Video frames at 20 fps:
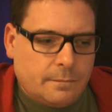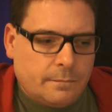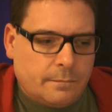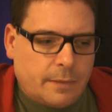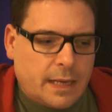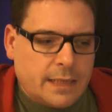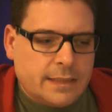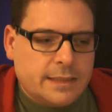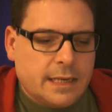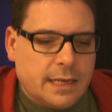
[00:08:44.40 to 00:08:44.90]

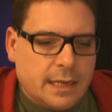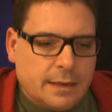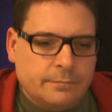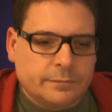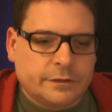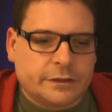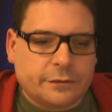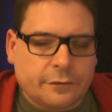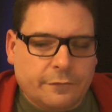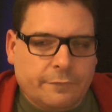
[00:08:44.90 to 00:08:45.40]
made
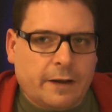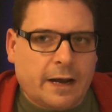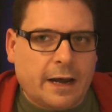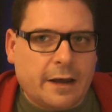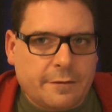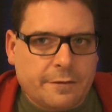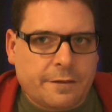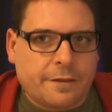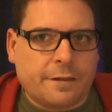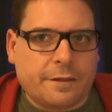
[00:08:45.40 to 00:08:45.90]
him
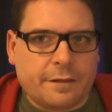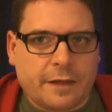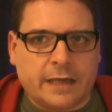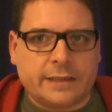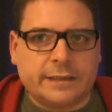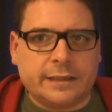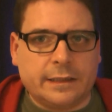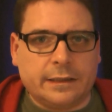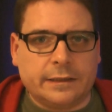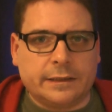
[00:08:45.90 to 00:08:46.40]
survive
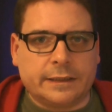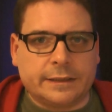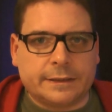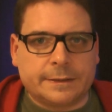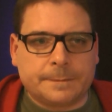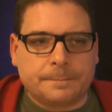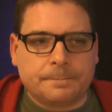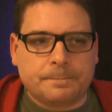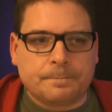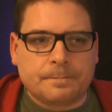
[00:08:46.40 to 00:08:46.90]
that
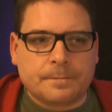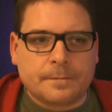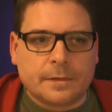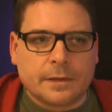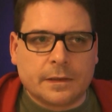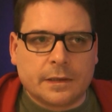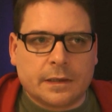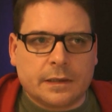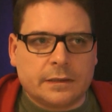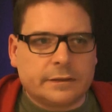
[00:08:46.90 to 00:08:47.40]
illness.
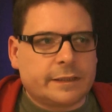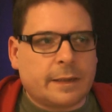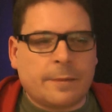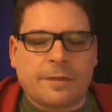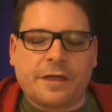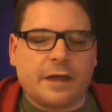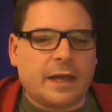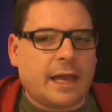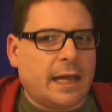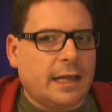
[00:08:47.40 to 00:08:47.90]

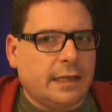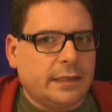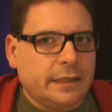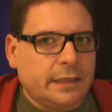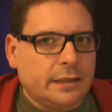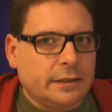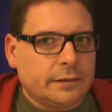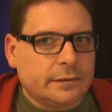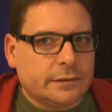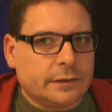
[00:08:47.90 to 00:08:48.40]
Something
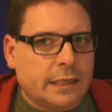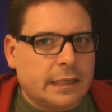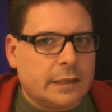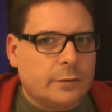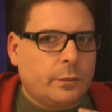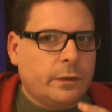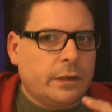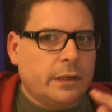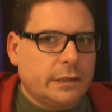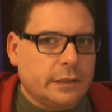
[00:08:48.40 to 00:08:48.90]
alien,
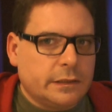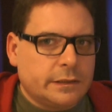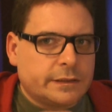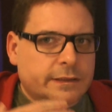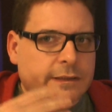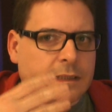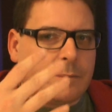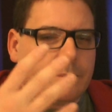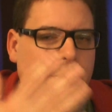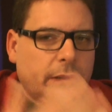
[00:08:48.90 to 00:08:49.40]
and we
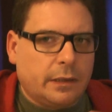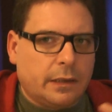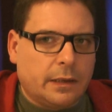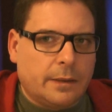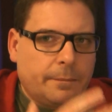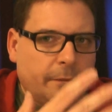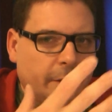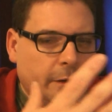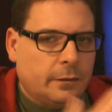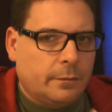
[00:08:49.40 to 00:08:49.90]
stumble
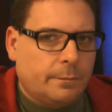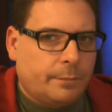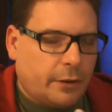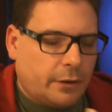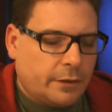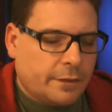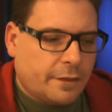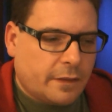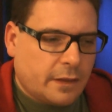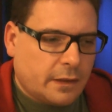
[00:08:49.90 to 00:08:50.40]

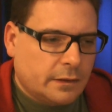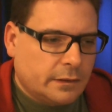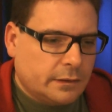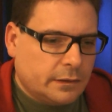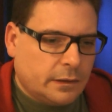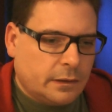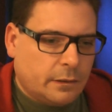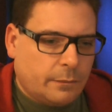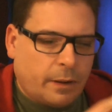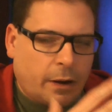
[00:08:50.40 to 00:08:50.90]
upon
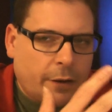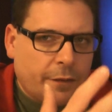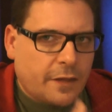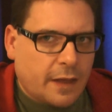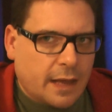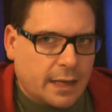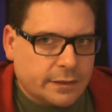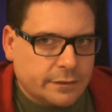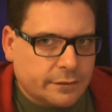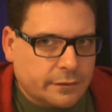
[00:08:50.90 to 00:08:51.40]
about
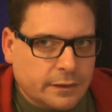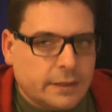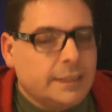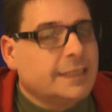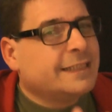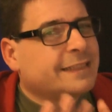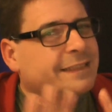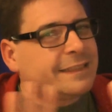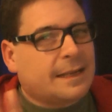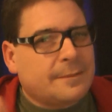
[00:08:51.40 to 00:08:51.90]
that, or
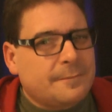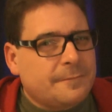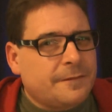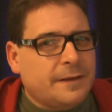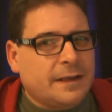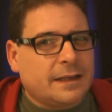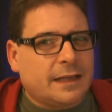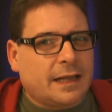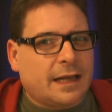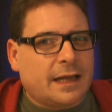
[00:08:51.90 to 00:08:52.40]

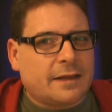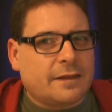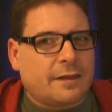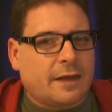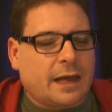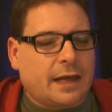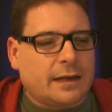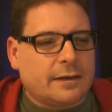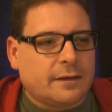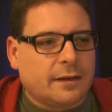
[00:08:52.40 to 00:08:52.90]
something like
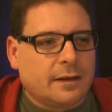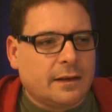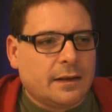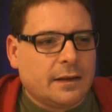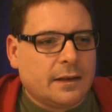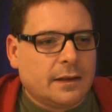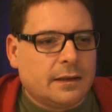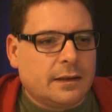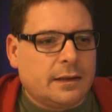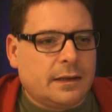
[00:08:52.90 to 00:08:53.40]
that.
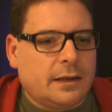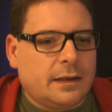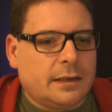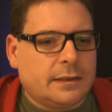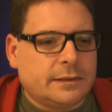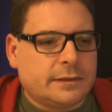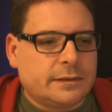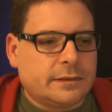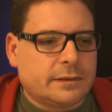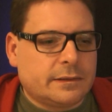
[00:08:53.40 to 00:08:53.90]

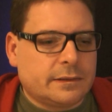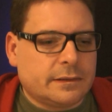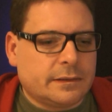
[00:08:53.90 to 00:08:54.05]
And